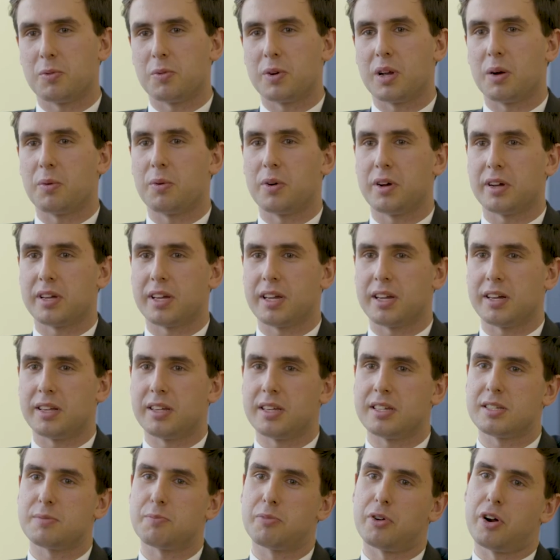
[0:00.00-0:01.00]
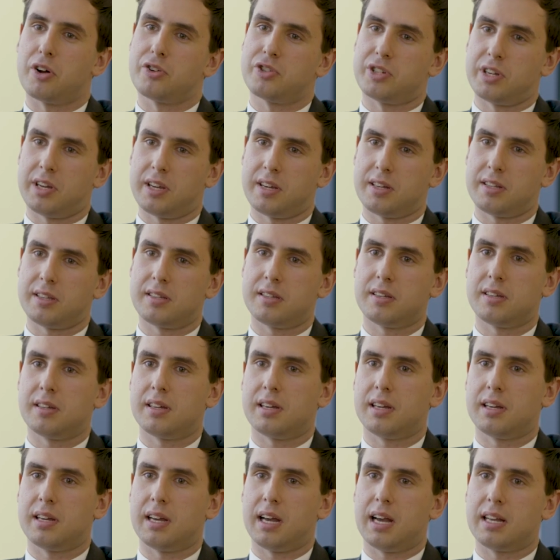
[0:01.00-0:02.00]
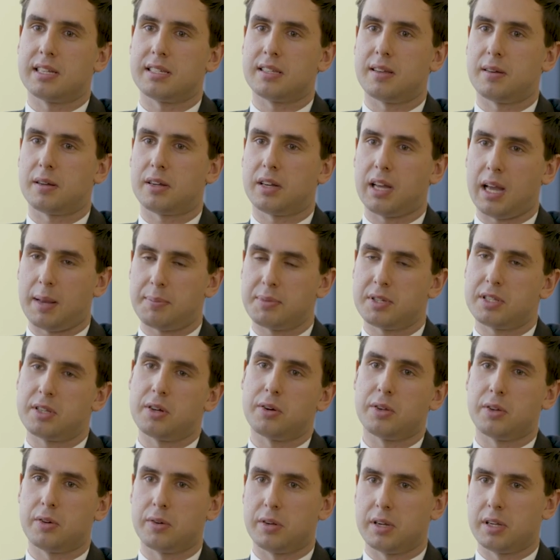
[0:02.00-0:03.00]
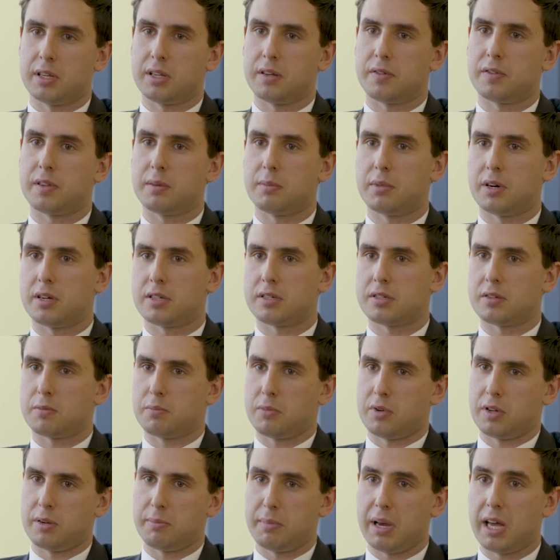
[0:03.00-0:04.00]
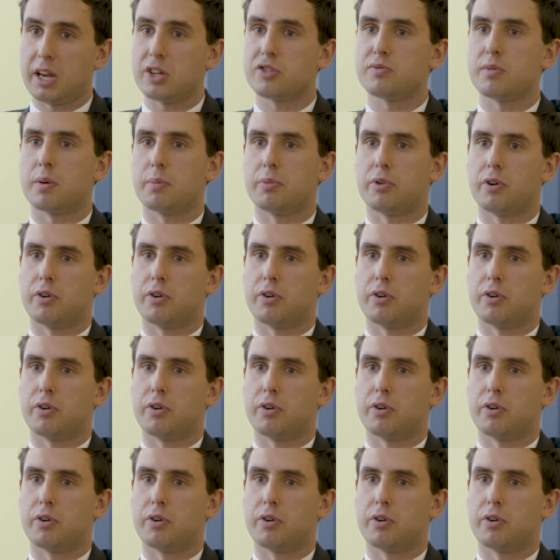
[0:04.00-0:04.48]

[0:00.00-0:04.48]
We are working on this project as the capstone unit of the Master Management